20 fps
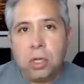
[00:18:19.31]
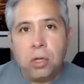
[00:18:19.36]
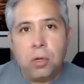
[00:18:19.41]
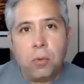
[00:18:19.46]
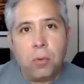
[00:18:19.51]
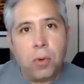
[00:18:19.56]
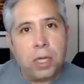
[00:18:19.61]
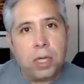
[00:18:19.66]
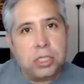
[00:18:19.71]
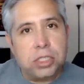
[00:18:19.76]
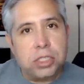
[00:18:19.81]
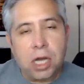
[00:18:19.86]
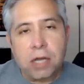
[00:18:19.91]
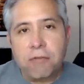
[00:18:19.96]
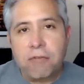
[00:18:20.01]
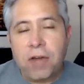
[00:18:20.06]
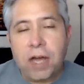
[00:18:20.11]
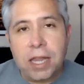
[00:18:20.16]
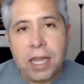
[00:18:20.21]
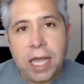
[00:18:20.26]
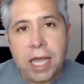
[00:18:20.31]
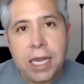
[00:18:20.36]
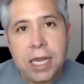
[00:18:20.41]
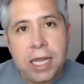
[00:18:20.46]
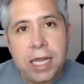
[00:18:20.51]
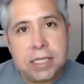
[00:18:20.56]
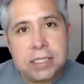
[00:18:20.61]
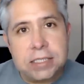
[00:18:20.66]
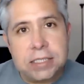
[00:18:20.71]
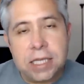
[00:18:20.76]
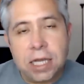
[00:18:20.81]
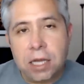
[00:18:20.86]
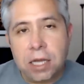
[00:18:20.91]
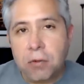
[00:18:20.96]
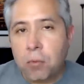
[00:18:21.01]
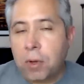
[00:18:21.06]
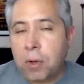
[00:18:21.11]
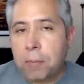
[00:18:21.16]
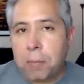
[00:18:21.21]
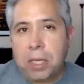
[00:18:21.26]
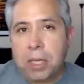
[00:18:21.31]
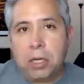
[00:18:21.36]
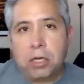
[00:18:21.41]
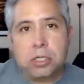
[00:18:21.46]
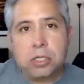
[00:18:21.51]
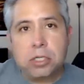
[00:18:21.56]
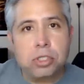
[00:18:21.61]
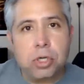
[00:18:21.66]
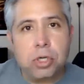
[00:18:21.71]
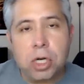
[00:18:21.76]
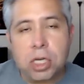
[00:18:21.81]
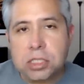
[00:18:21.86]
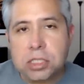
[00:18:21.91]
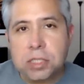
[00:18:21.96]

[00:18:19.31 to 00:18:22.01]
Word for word: what Jacques Vallée has said, what Peter Sturrock,